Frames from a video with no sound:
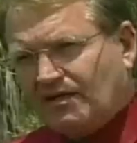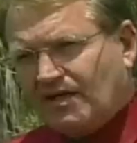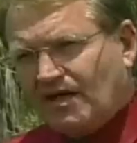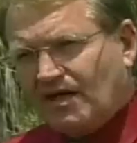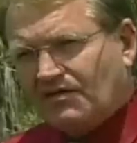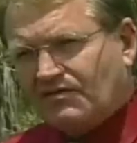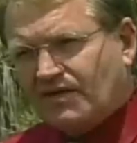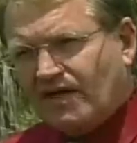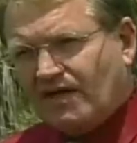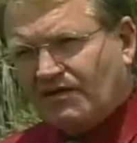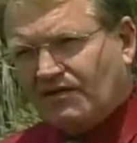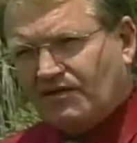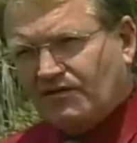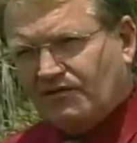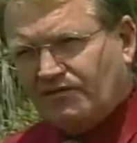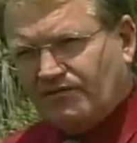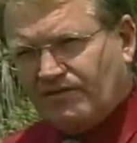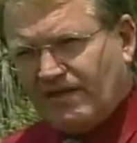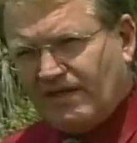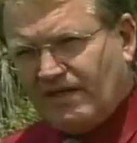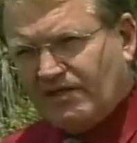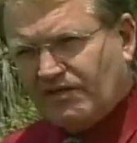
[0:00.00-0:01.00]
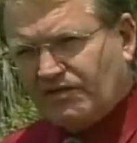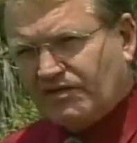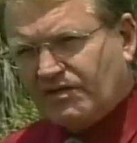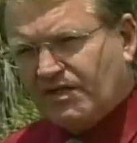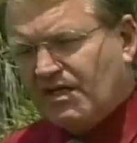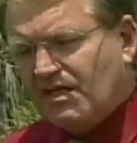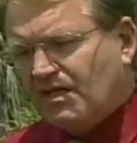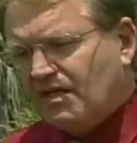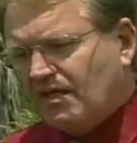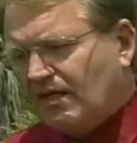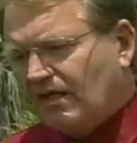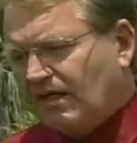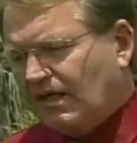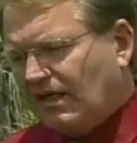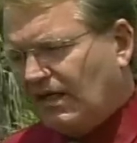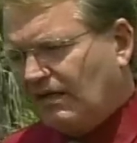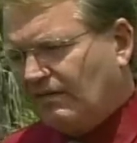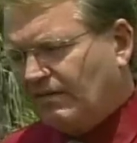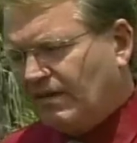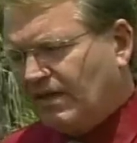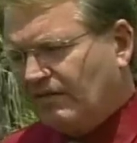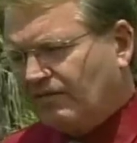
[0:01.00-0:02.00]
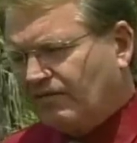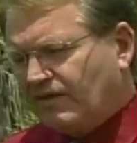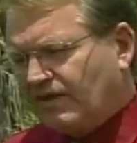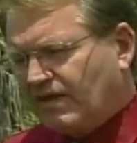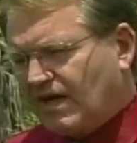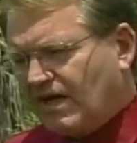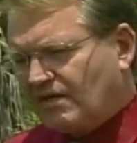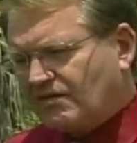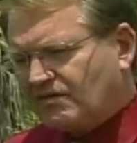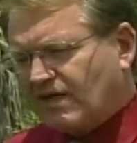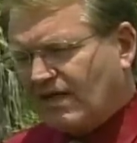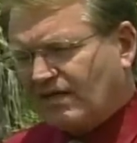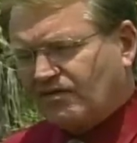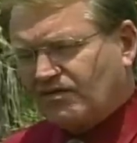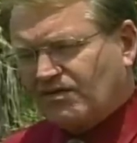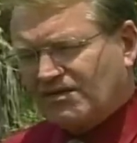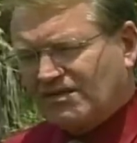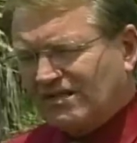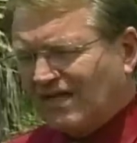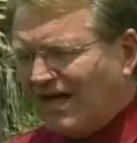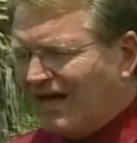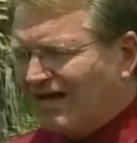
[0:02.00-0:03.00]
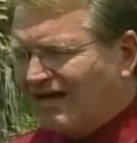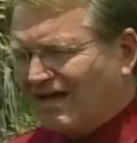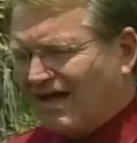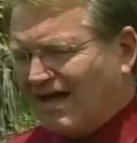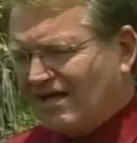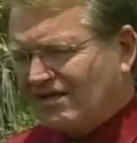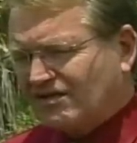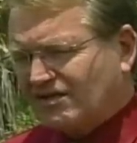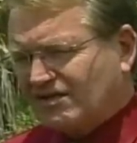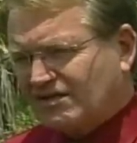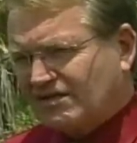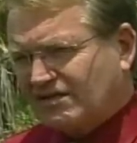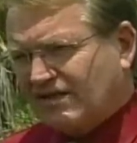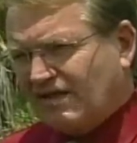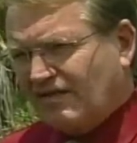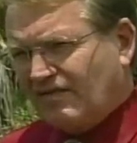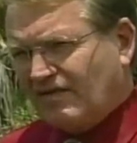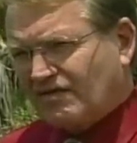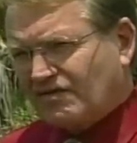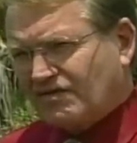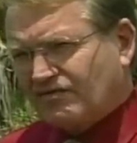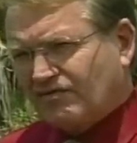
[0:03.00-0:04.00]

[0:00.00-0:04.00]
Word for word: to get the contractor to finish. Doug Hoffman is the executive director of